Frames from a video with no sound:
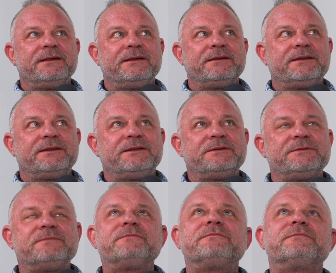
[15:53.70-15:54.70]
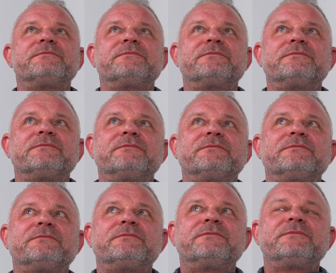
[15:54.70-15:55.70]
I
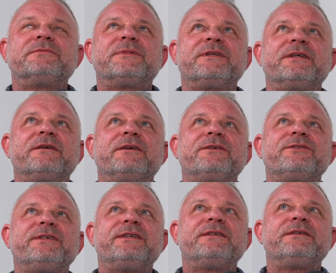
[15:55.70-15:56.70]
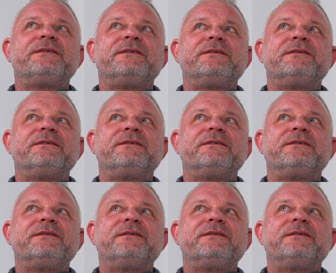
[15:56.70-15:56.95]
think how to say that.